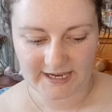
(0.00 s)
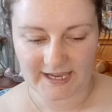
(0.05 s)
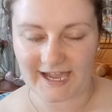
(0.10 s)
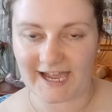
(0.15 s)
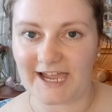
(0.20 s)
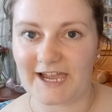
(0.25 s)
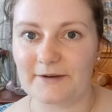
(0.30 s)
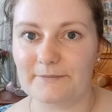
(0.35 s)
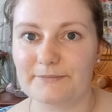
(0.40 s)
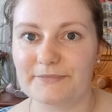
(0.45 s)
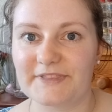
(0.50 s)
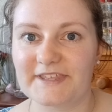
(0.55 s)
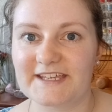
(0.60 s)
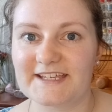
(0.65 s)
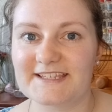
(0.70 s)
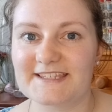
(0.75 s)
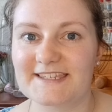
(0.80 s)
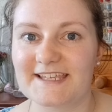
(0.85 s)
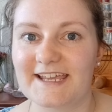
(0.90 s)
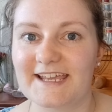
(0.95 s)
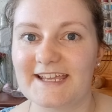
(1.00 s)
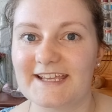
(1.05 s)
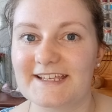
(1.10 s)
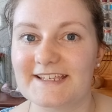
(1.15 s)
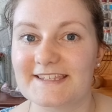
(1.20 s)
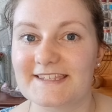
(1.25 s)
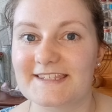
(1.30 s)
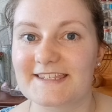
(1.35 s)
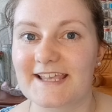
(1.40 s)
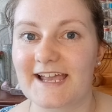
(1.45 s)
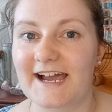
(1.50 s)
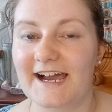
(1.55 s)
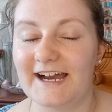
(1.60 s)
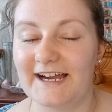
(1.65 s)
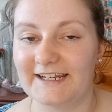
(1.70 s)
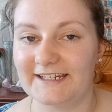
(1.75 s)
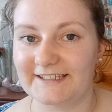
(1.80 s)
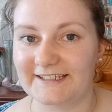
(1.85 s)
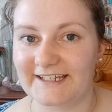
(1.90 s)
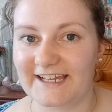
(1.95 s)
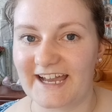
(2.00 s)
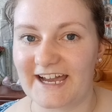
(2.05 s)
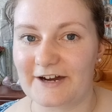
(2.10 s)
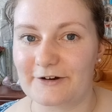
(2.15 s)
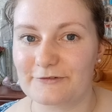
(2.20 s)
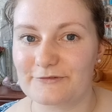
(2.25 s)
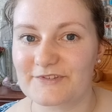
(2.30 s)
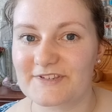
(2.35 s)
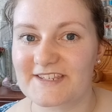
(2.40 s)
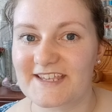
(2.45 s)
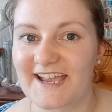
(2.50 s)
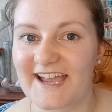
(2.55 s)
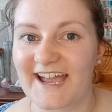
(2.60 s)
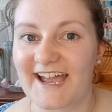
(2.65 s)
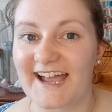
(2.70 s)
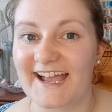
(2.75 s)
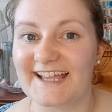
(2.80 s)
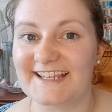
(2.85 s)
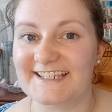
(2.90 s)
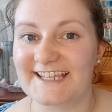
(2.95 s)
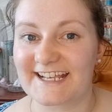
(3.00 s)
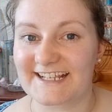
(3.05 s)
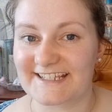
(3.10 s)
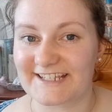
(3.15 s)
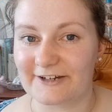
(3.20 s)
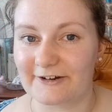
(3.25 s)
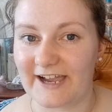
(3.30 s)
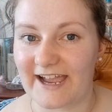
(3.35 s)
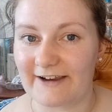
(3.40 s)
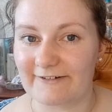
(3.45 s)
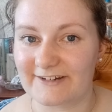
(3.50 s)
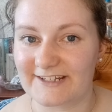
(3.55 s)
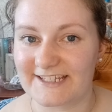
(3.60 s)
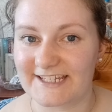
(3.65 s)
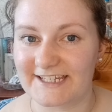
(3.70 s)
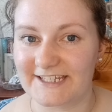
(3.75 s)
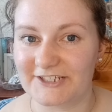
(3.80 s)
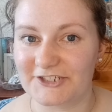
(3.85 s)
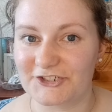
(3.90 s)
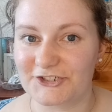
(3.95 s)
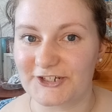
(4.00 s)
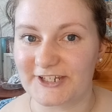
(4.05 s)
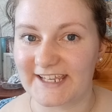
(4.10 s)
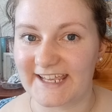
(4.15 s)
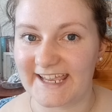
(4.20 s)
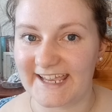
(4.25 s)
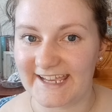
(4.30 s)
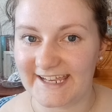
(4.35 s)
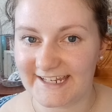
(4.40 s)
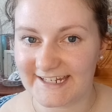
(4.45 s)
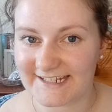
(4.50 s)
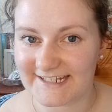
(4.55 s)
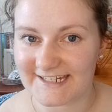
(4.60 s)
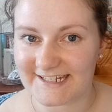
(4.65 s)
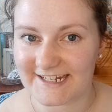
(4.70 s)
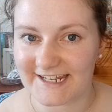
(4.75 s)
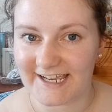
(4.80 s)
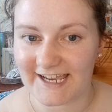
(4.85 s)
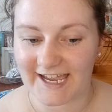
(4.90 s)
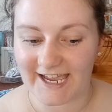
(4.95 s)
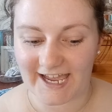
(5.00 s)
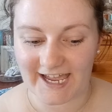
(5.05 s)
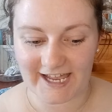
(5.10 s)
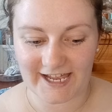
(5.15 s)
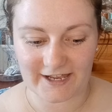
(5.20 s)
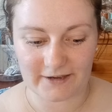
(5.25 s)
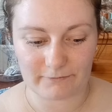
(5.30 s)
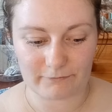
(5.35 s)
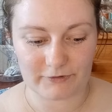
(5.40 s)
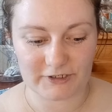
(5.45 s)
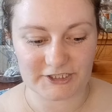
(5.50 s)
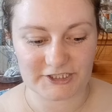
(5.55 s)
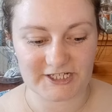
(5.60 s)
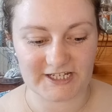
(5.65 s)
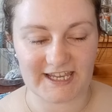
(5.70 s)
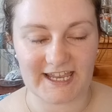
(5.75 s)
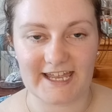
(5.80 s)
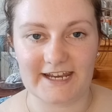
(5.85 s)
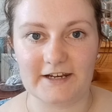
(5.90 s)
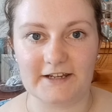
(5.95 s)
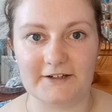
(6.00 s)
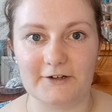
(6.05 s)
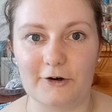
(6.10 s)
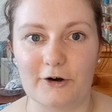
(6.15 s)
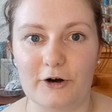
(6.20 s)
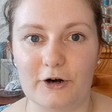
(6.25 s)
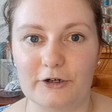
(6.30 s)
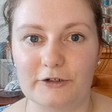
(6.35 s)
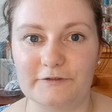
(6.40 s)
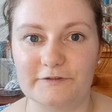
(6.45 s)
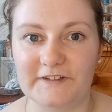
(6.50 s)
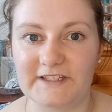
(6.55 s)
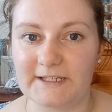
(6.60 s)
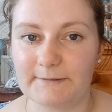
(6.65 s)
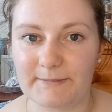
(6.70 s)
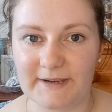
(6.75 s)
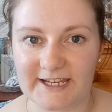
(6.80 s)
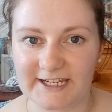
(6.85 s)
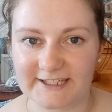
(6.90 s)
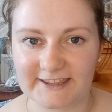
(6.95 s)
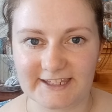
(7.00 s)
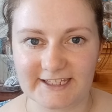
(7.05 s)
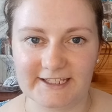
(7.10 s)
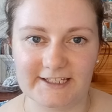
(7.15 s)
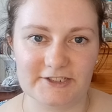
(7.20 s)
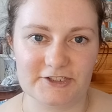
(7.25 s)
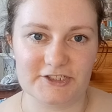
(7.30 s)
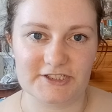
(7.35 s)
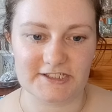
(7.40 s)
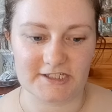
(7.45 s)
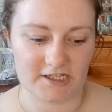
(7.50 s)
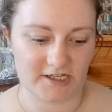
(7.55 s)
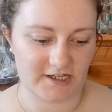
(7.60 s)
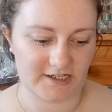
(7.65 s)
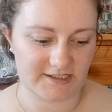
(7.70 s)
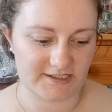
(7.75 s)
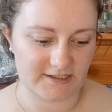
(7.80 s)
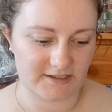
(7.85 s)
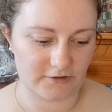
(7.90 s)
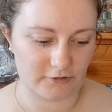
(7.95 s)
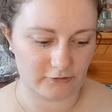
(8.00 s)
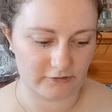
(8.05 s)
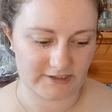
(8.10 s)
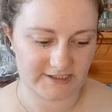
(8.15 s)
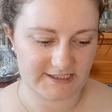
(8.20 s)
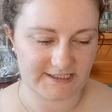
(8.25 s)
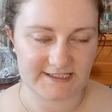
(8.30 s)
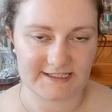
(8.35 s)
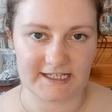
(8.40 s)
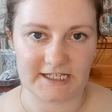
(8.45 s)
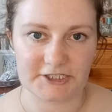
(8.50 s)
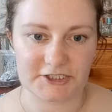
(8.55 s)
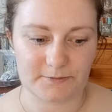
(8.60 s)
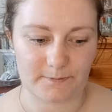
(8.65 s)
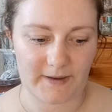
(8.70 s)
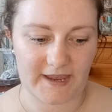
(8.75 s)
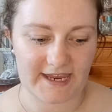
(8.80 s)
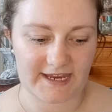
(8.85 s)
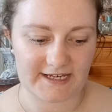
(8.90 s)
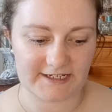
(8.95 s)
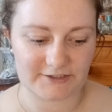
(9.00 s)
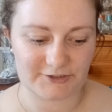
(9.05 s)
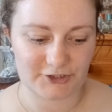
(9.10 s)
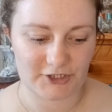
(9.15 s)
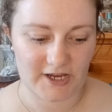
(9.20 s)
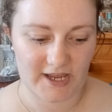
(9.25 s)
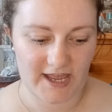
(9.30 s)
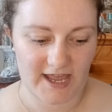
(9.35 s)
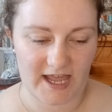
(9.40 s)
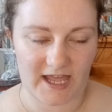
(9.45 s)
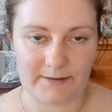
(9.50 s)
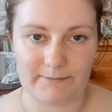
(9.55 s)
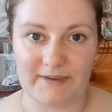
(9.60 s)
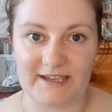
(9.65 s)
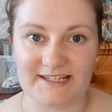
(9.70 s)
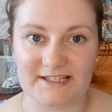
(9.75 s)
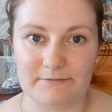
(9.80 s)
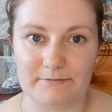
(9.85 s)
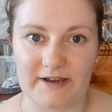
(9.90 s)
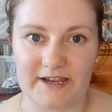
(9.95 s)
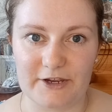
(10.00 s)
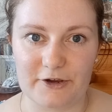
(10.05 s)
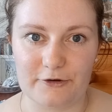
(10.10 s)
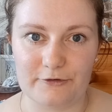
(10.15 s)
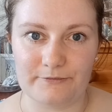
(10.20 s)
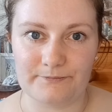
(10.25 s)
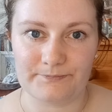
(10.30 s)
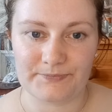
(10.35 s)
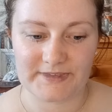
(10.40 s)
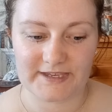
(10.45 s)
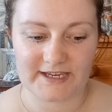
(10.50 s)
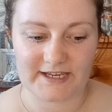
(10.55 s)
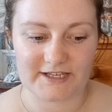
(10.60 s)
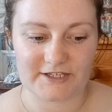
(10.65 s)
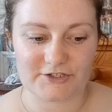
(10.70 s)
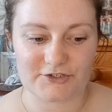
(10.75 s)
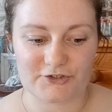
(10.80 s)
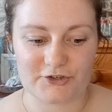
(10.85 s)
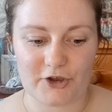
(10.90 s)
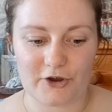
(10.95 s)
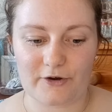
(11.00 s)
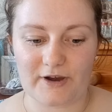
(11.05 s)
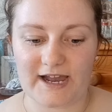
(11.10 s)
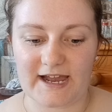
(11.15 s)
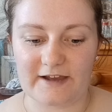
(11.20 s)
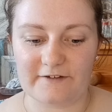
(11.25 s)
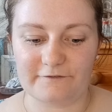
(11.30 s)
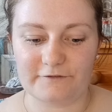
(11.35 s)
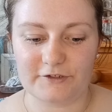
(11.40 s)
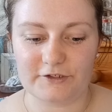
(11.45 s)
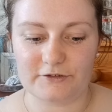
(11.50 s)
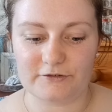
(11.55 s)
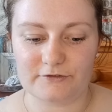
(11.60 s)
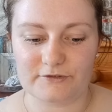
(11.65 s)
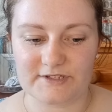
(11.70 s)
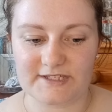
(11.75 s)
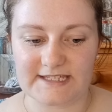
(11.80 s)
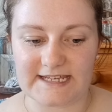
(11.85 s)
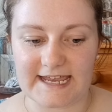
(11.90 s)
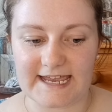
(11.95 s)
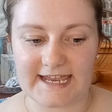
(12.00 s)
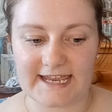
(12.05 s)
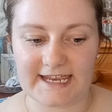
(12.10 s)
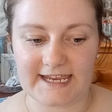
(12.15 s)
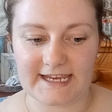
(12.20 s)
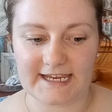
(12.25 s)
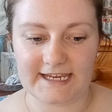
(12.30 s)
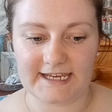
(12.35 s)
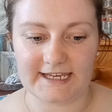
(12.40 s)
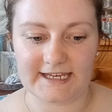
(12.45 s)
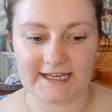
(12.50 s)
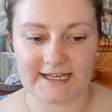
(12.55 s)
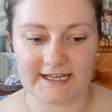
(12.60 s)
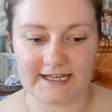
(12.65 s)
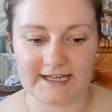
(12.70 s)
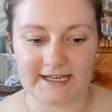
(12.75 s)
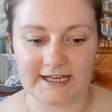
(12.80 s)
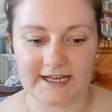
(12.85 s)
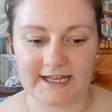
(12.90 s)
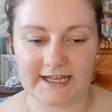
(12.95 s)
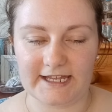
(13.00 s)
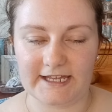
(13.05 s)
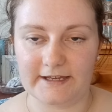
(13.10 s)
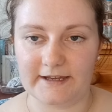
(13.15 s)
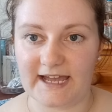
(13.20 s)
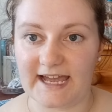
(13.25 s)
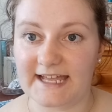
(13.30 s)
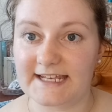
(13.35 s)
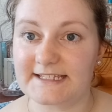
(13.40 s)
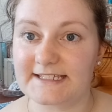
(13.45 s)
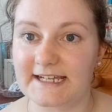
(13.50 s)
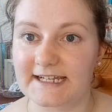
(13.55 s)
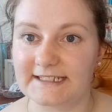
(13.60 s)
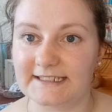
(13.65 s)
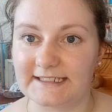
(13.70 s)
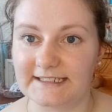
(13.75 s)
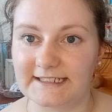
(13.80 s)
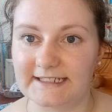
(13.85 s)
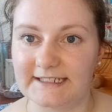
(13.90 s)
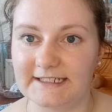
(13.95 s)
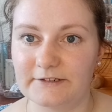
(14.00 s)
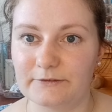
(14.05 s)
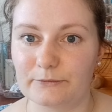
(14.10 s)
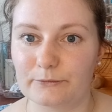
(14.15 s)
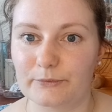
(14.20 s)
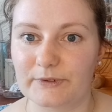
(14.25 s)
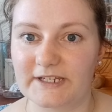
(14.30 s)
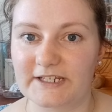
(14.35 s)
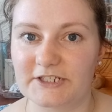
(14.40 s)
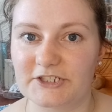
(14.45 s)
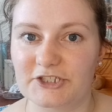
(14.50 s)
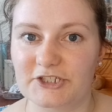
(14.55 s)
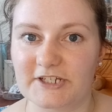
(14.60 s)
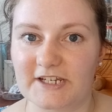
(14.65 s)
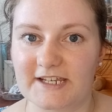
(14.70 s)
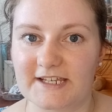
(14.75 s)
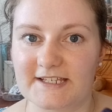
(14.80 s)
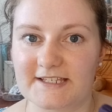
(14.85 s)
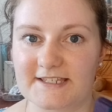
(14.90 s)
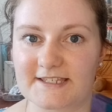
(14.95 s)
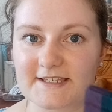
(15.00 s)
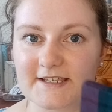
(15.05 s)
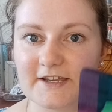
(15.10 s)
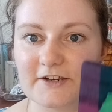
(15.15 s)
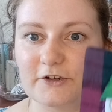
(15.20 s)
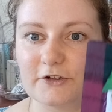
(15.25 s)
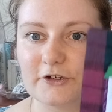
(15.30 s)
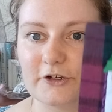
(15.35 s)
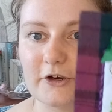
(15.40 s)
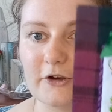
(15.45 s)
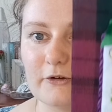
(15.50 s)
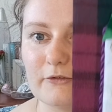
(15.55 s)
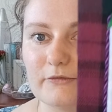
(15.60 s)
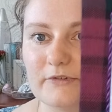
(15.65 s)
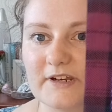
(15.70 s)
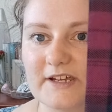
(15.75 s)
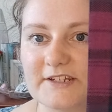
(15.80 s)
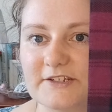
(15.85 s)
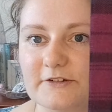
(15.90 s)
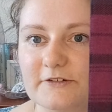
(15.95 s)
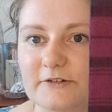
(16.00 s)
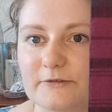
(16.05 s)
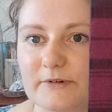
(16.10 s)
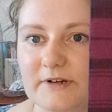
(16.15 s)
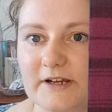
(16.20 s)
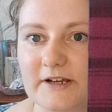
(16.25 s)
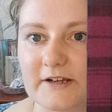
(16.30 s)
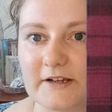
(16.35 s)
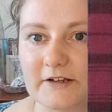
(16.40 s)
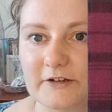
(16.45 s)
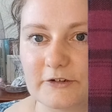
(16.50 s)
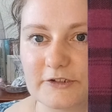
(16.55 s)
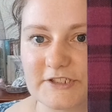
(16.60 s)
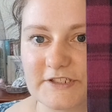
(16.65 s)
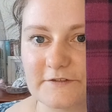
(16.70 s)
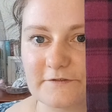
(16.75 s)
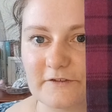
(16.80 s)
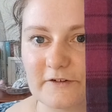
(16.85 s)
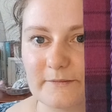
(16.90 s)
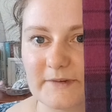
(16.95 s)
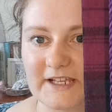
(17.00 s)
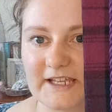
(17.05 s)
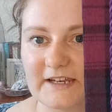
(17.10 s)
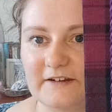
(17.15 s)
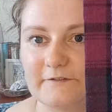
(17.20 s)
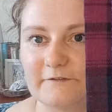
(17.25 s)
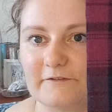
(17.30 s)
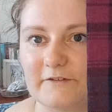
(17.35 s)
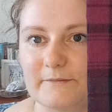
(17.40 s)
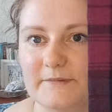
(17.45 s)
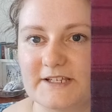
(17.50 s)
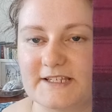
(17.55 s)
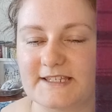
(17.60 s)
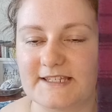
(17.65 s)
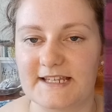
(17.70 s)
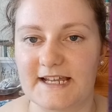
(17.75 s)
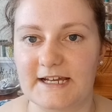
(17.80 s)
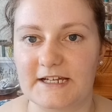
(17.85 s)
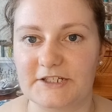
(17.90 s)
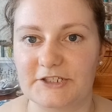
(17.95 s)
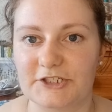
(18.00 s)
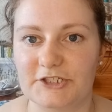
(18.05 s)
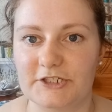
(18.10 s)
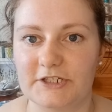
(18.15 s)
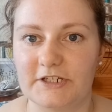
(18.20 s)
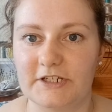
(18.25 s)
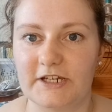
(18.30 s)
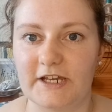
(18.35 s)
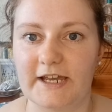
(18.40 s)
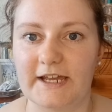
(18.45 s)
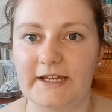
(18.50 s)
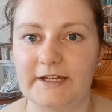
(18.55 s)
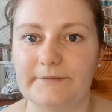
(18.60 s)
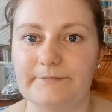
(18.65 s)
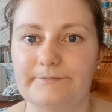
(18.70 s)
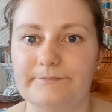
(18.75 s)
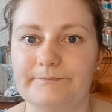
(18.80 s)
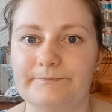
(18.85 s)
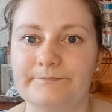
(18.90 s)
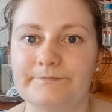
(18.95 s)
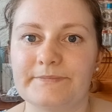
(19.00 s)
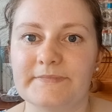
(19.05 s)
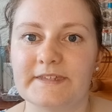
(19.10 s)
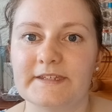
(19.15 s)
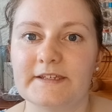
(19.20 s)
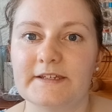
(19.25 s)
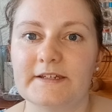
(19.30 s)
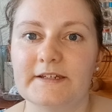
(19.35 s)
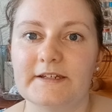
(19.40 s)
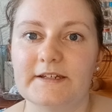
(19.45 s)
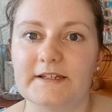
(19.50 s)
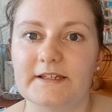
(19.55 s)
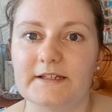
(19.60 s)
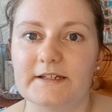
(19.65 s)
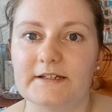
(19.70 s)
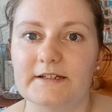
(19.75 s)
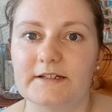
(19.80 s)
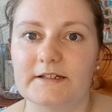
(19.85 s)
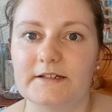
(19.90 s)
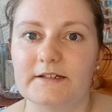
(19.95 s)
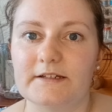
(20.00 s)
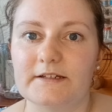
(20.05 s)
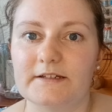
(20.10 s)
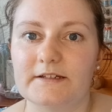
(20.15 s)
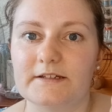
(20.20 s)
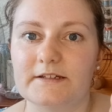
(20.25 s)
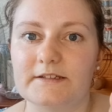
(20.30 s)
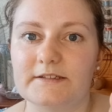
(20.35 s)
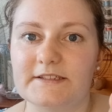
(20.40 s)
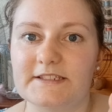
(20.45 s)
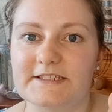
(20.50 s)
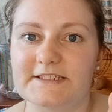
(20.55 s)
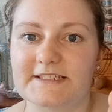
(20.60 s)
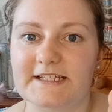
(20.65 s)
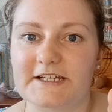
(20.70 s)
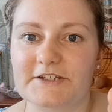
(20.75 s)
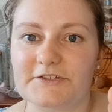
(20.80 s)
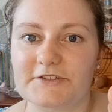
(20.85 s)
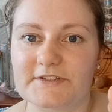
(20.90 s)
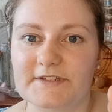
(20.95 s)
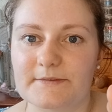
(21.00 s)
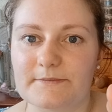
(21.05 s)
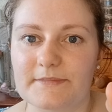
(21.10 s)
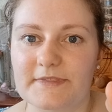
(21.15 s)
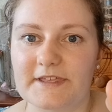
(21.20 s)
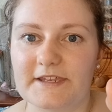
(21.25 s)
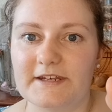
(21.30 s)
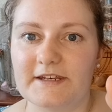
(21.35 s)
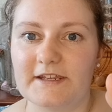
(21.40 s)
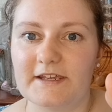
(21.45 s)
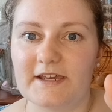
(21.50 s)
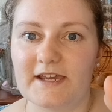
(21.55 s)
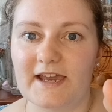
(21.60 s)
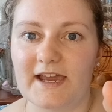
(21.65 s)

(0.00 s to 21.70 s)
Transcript: Um, this is Highland Cows, a textile heritage kit, um, which again I got off eBay, I think, just a or a destash page and made it my own. So I've used a, a hand-dyed linen, which is an unknown. I don't know where I got it from again, from a stash, um, destash or something.